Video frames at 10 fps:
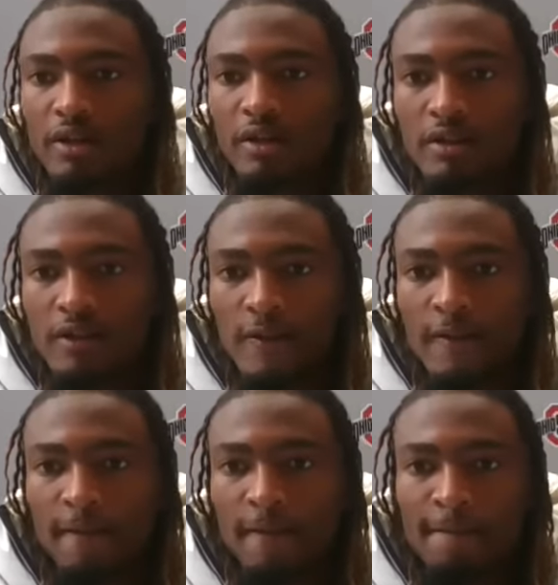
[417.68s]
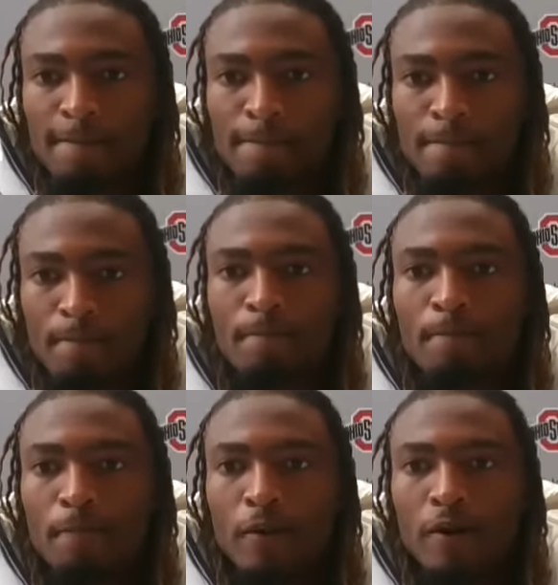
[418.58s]
What's harder, outside
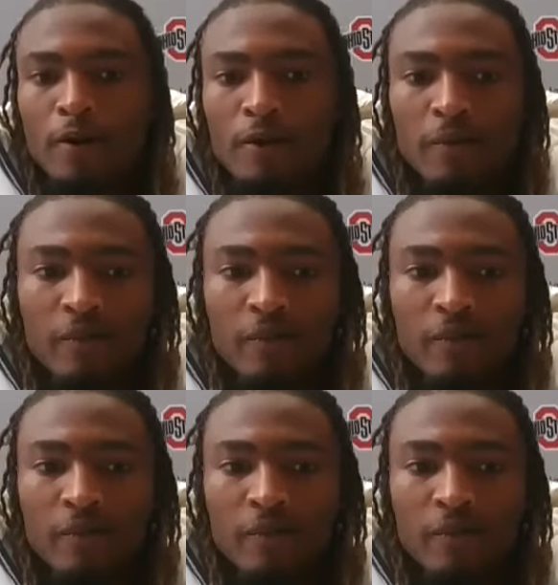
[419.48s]
or inside?